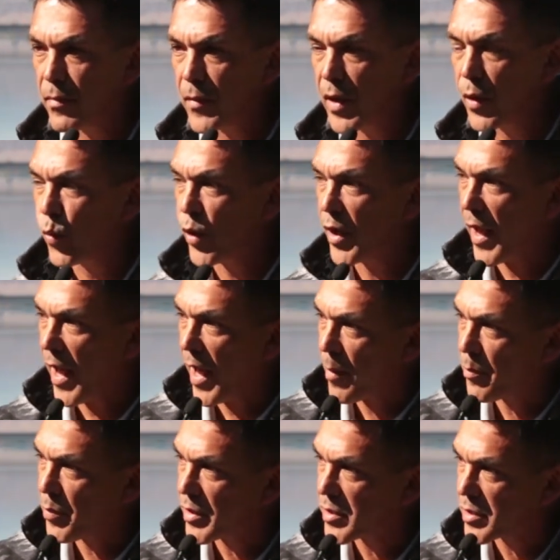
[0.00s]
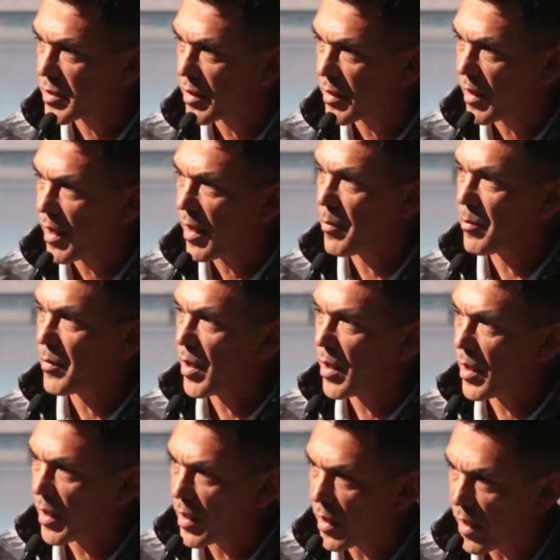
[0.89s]
And what happens to them
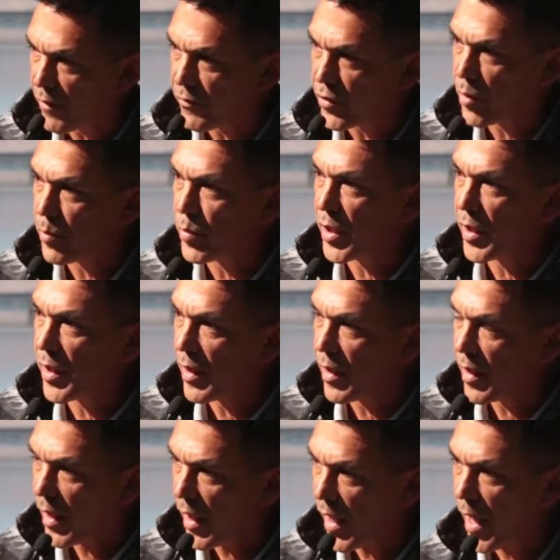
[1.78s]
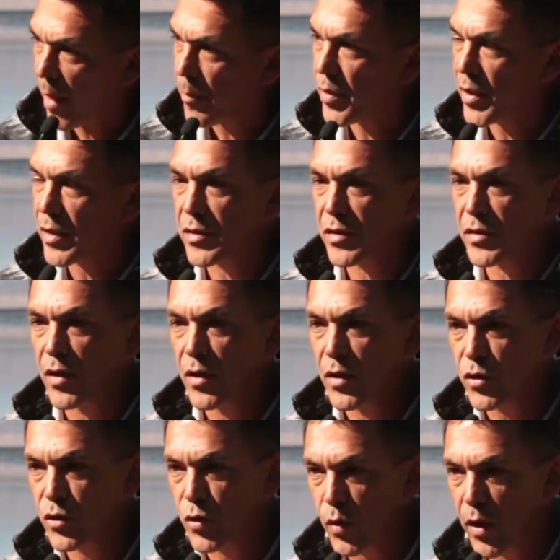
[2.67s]
inevitably happens
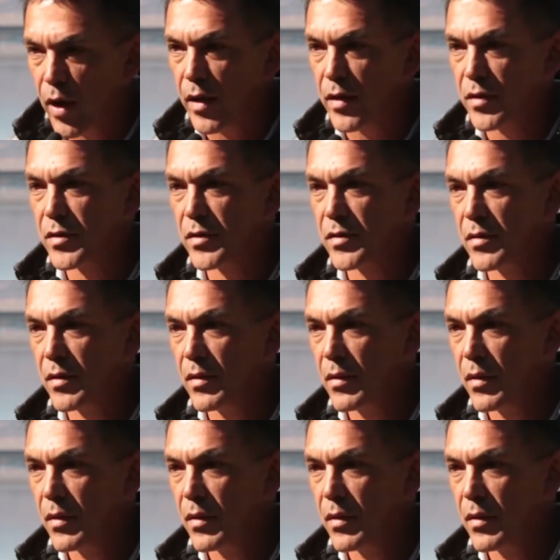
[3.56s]
to us.